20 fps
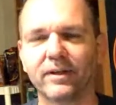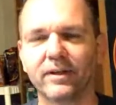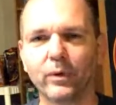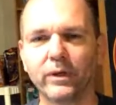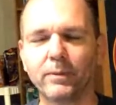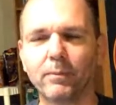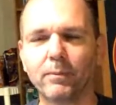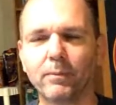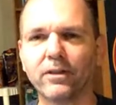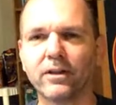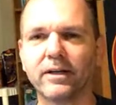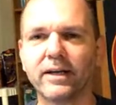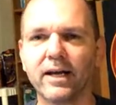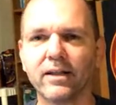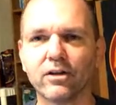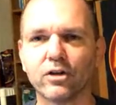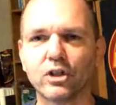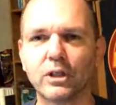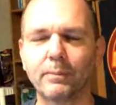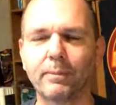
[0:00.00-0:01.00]
When you bought The
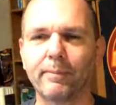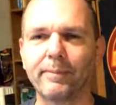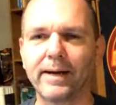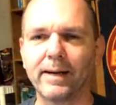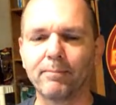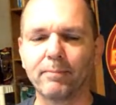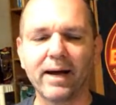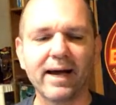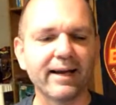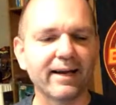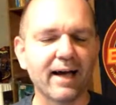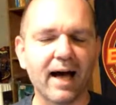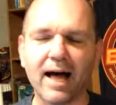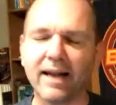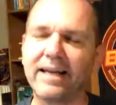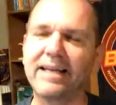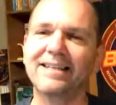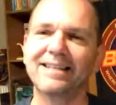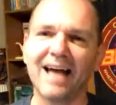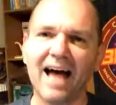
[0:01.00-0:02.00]
Death of Superman, by
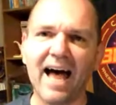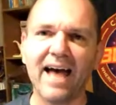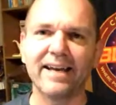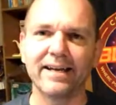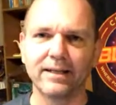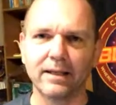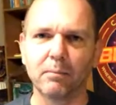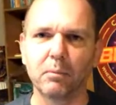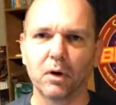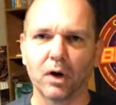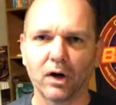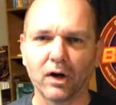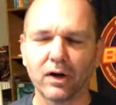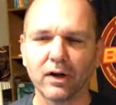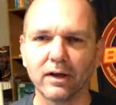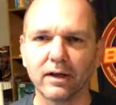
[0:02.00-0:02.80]
God, he died in the book.